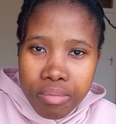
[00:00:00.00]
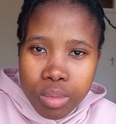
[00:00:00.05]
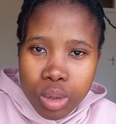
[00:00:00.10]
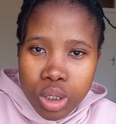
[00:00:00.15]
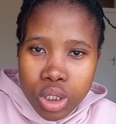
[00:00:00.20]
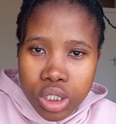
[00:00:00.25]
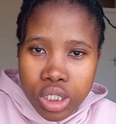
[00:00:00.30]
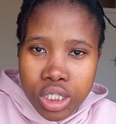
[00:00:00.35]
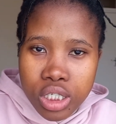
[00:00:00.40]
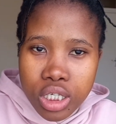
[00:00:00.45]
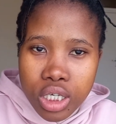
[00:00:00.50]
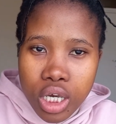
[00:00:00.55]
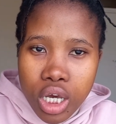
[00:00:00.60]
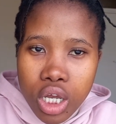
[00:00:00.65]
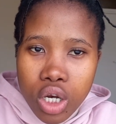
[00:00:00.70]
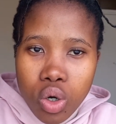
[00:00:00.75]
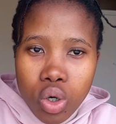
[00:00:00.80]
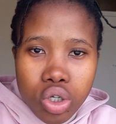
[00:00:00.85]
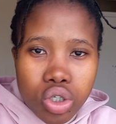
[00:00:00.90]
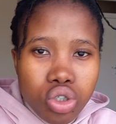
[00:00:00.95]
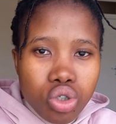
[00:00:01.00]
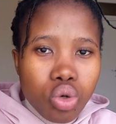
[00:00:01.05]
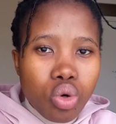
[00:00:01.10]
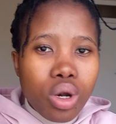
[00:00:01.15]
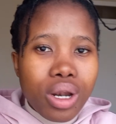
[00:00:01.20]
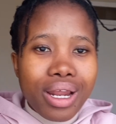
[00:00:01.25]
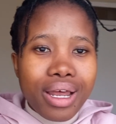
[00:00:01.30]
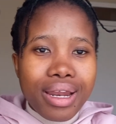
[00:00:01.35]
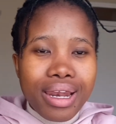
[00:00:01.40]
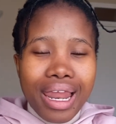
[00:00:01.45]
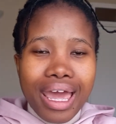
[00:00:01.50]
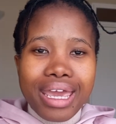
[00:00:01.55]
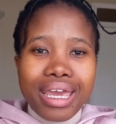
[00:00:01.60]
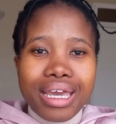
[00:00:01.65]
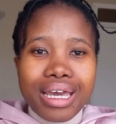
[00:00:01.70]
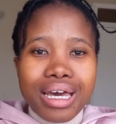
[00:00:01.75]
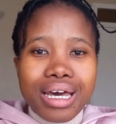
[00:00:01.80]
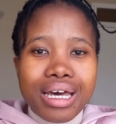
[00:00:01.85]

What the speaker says: you see, and also like